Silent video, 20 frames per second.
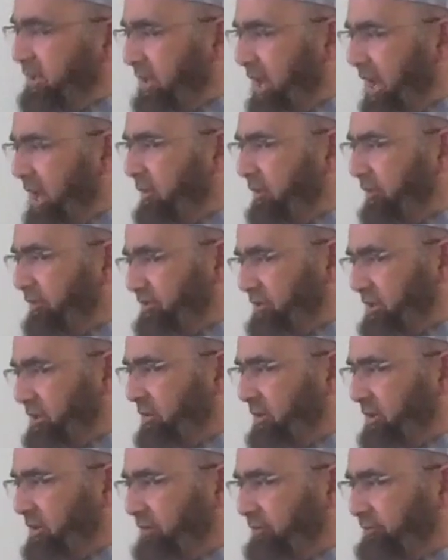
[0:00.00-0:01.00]
time of
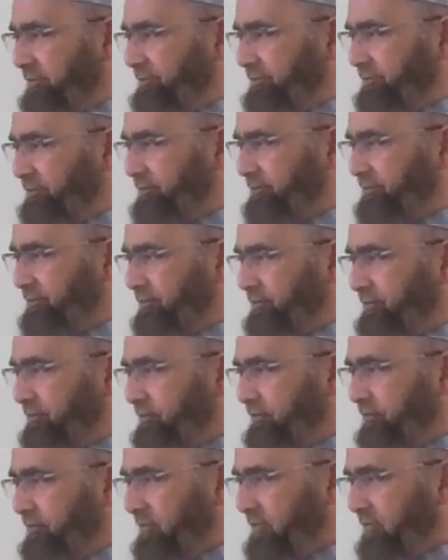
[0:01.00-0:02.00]
summer,
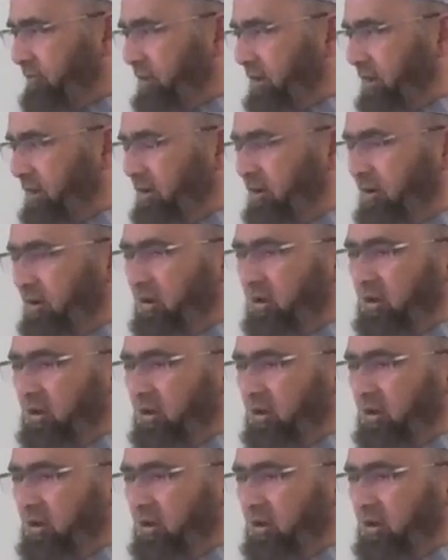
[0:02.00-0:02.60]
right?